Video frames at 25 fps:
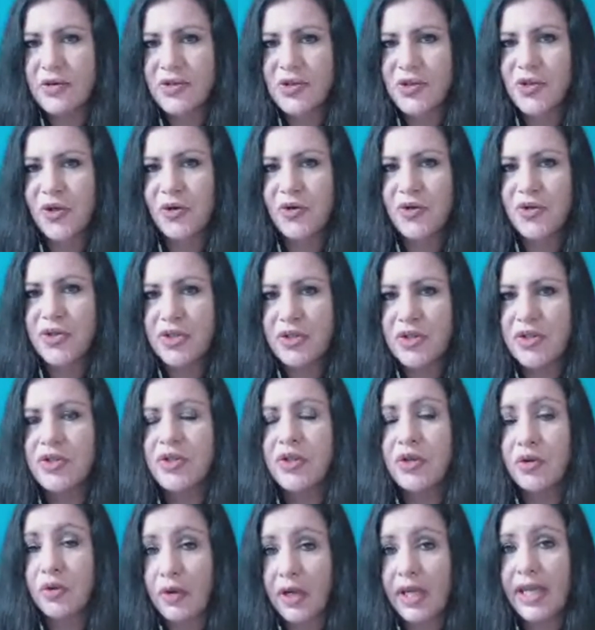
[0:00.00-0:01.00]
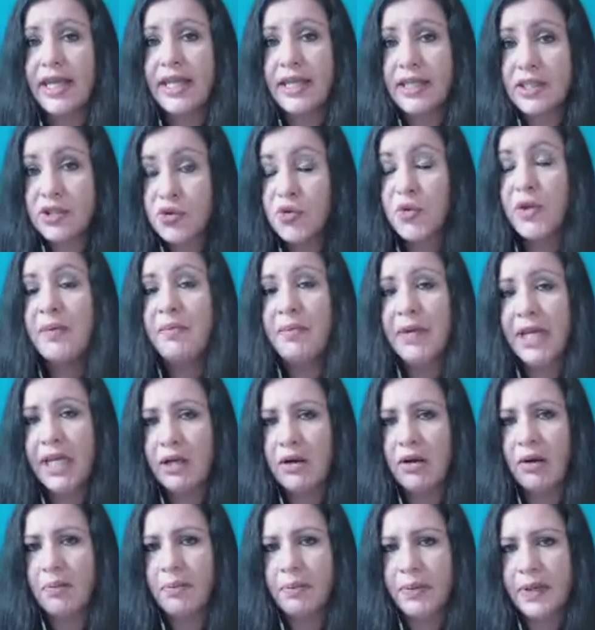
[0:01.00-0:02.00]
solutions to
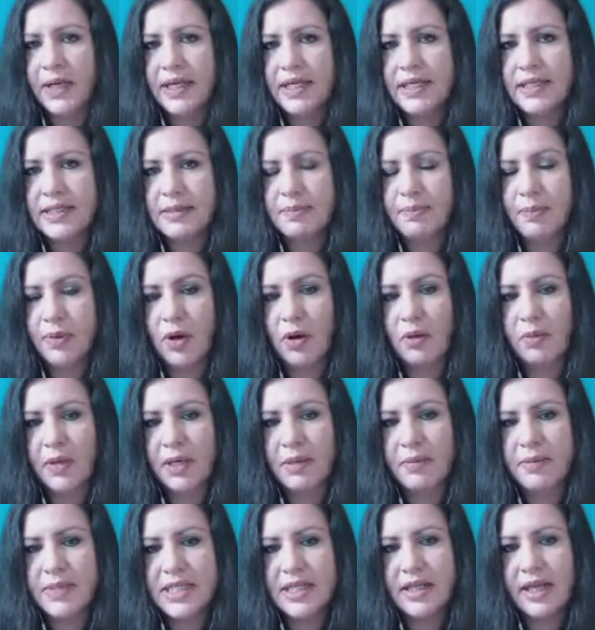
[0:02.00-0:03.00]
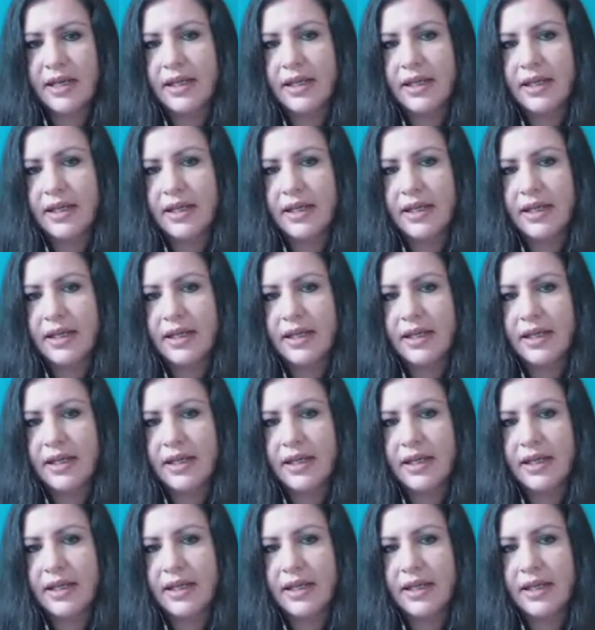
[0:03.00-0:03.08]
extremely complex problems.